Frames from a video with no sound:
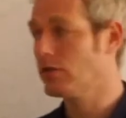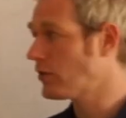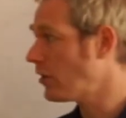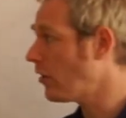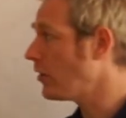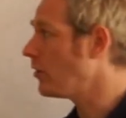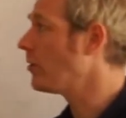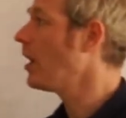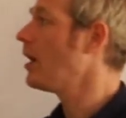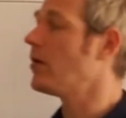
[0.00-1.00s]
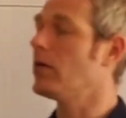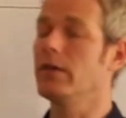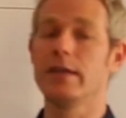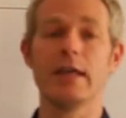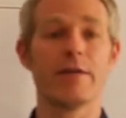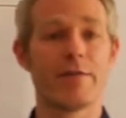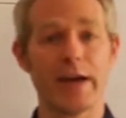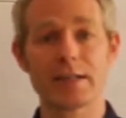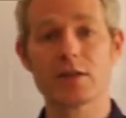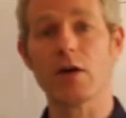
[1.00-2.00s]
show you the
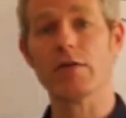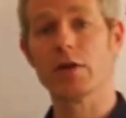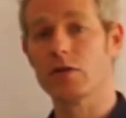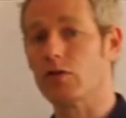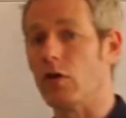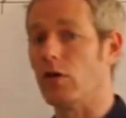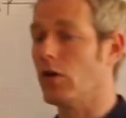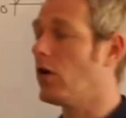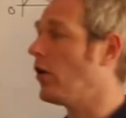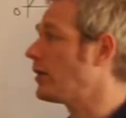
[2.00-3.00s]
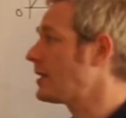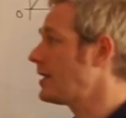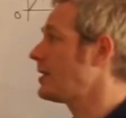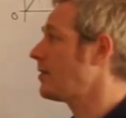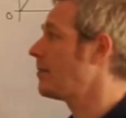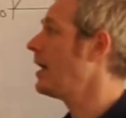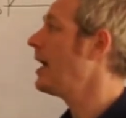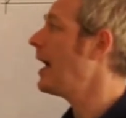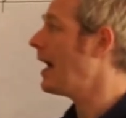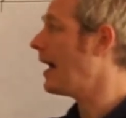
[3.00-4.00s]
effects of a controller on a system.
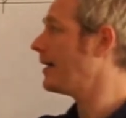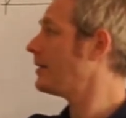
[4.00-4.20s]
And